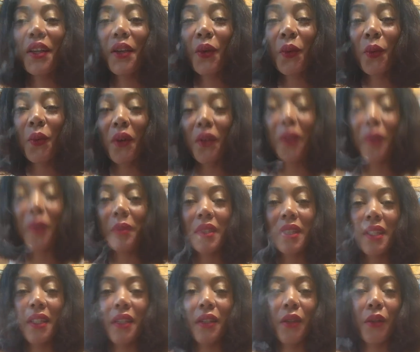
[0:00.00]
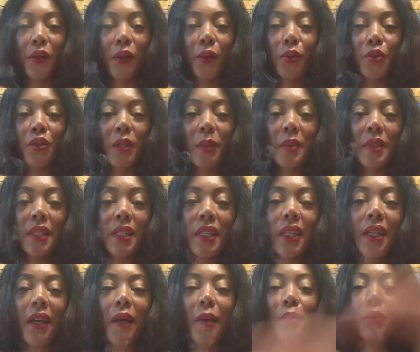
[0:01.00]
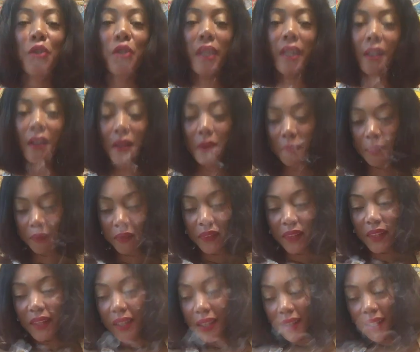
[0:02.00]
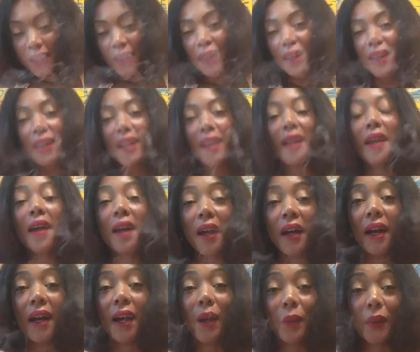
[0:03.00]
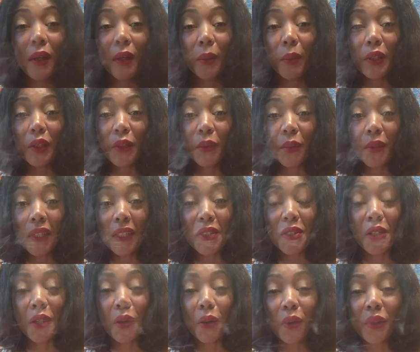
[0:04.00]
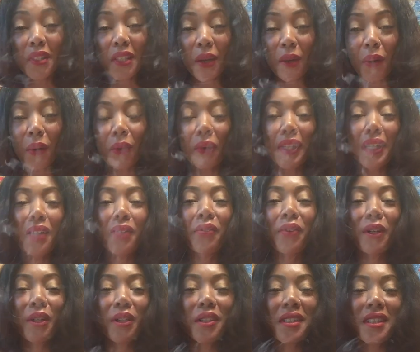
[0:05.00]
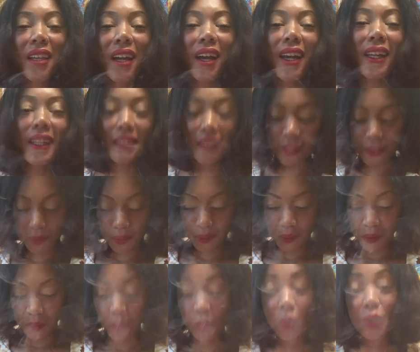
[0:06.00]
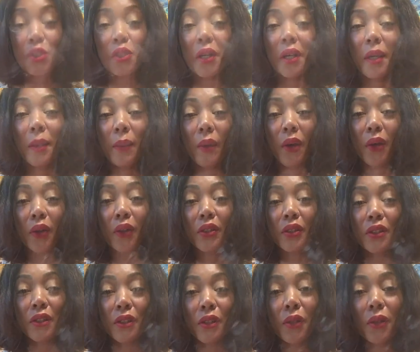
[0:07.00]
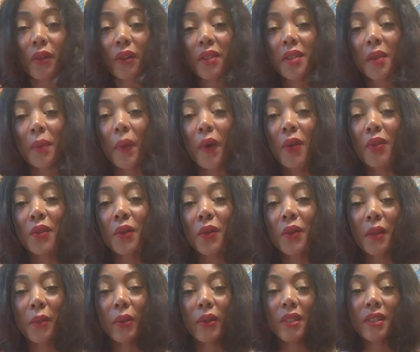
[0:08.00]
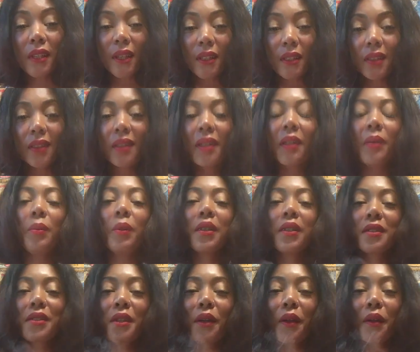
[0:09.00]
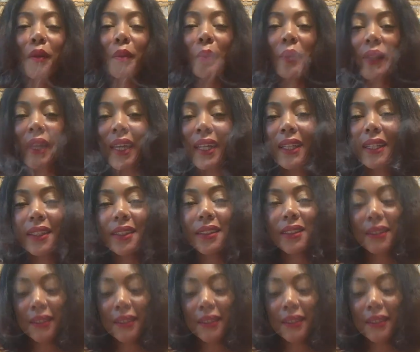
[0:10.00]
welcome to Indiglo Gypsy. I'm Jenna. I'm going to be doing a general tarot reading for your sign, which I am honored to do because I'm also Libra Sun, amongst other planets.